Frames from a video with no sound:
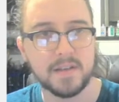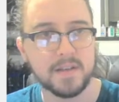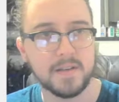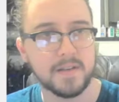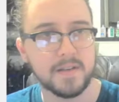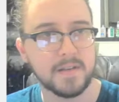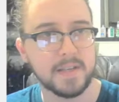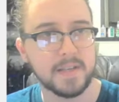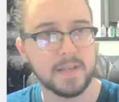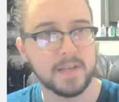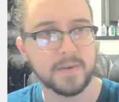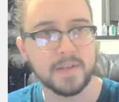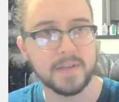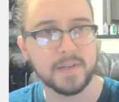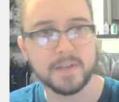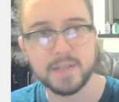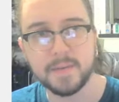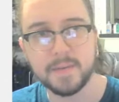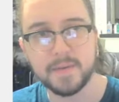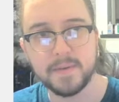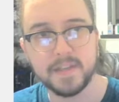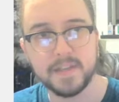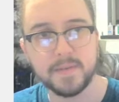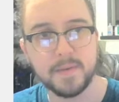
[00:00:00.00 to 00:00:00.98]
get rid of
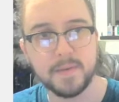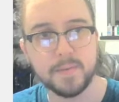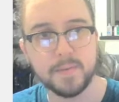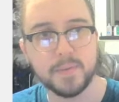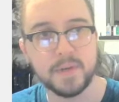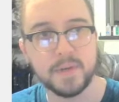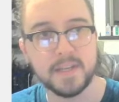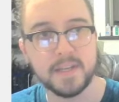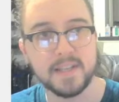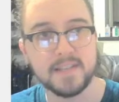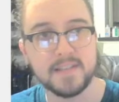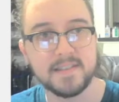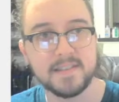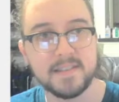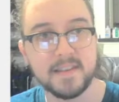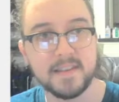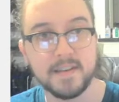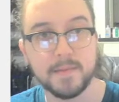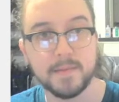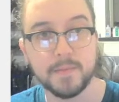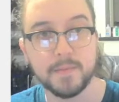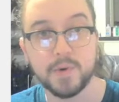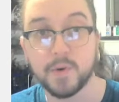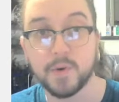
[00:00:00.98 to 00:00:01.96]
some of them and put in
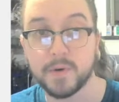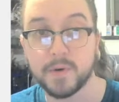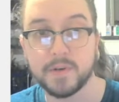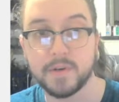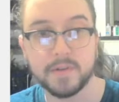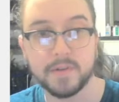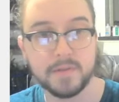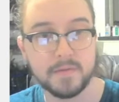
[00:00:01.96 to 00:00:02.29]
some quarters.